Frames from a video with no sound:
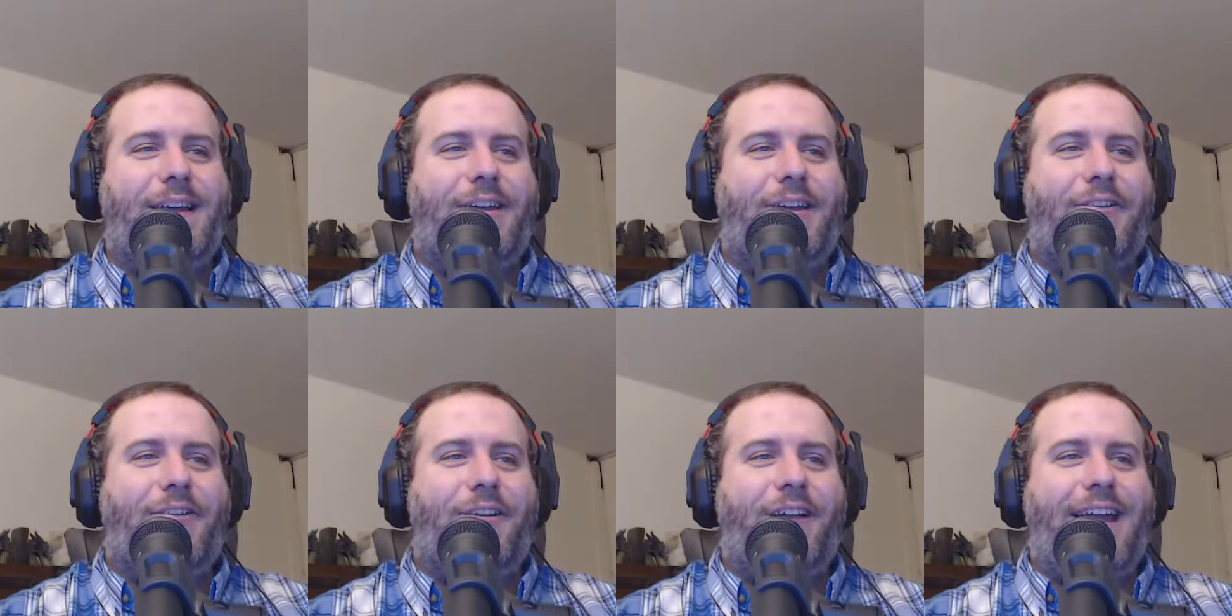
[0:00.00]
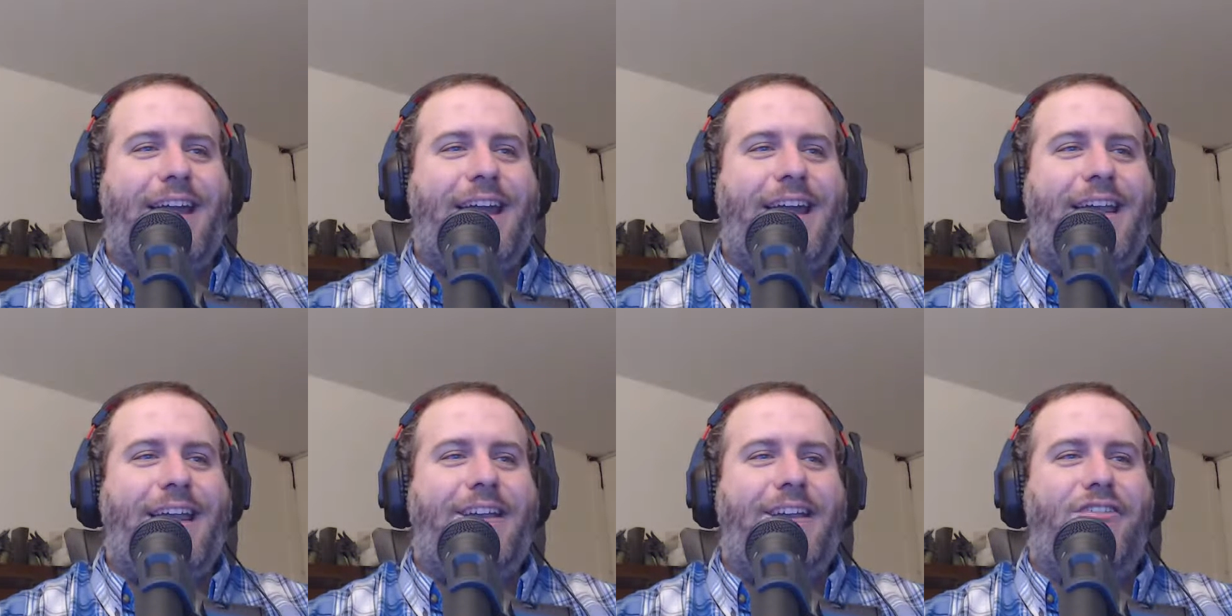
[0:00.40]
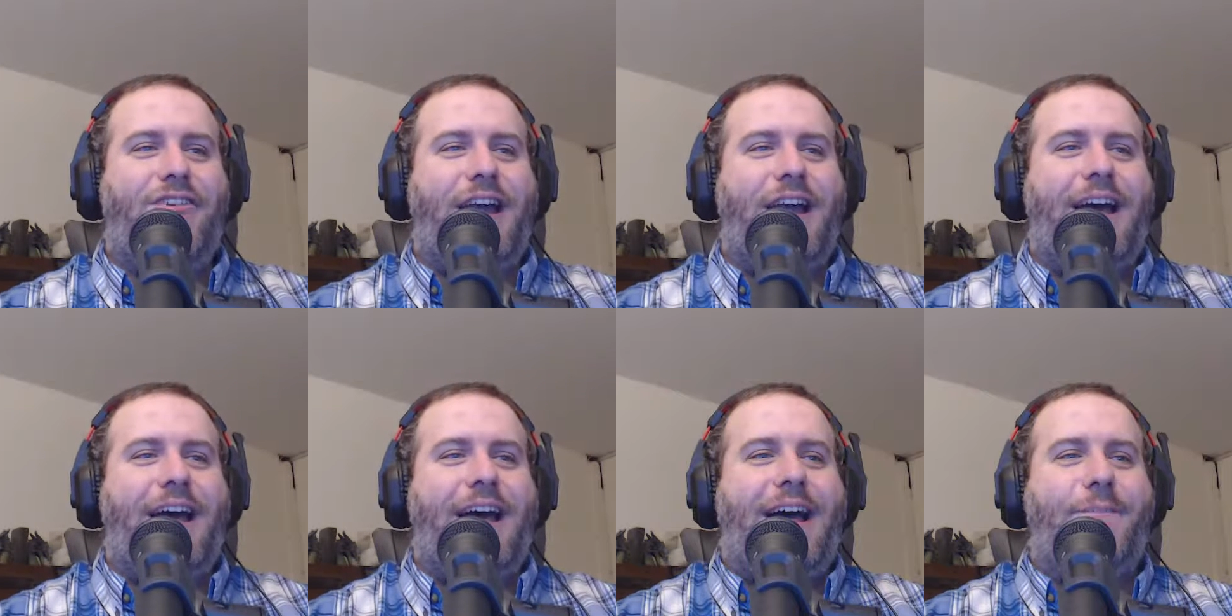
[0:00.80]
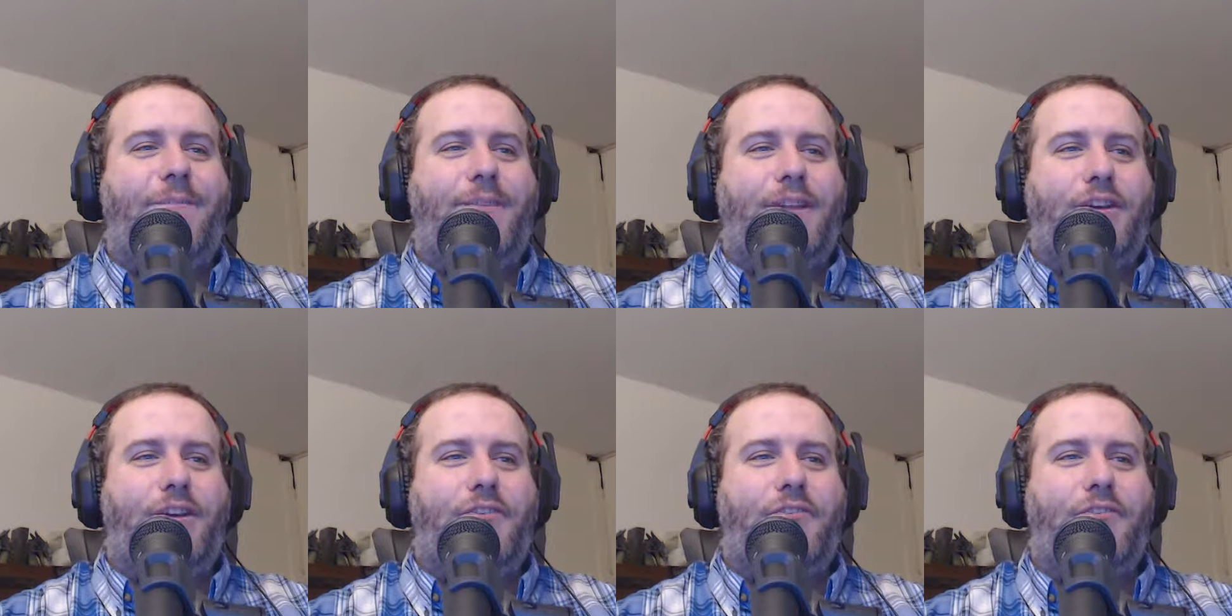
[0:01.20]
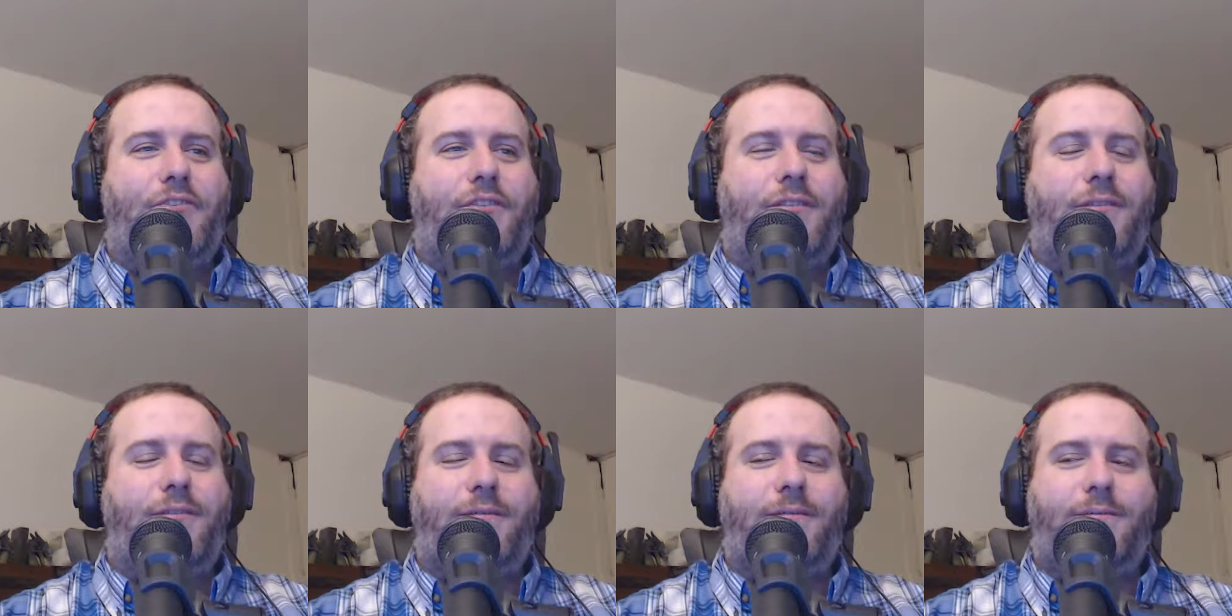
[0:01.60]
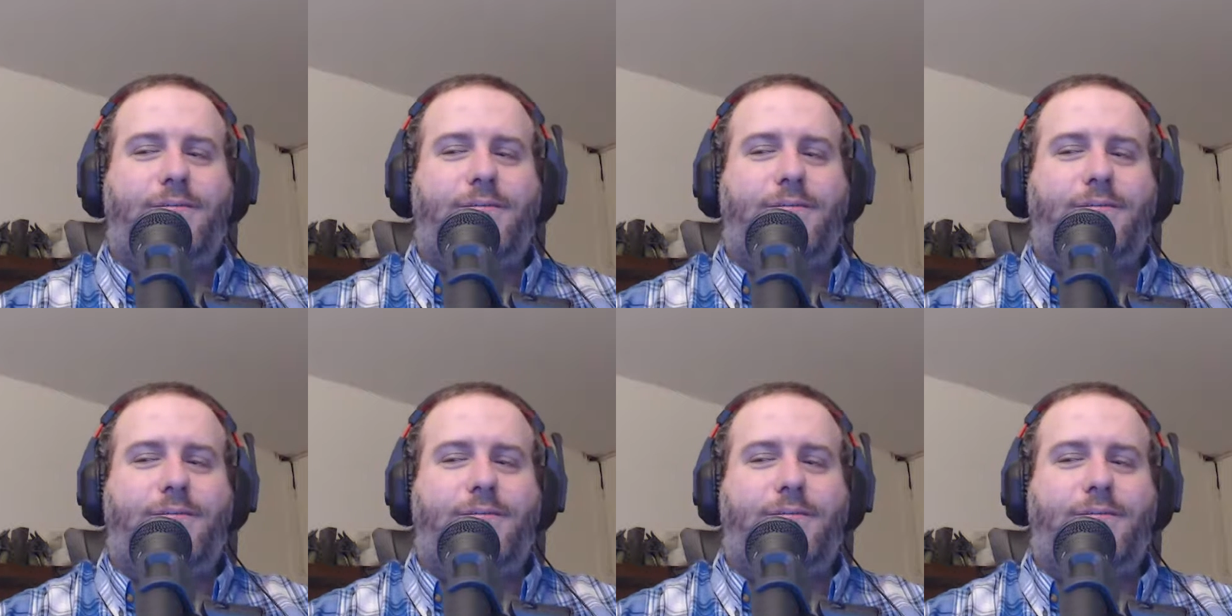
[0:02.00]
Great job, dude.